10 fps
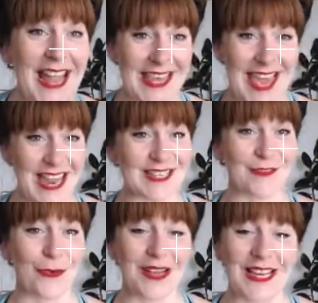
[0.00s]
at the end
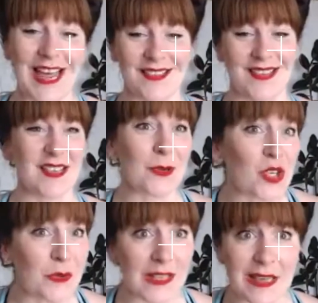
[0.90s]
of your class,
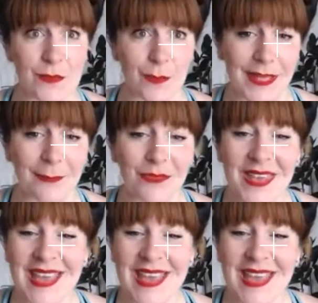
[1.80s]
especially with a class with me.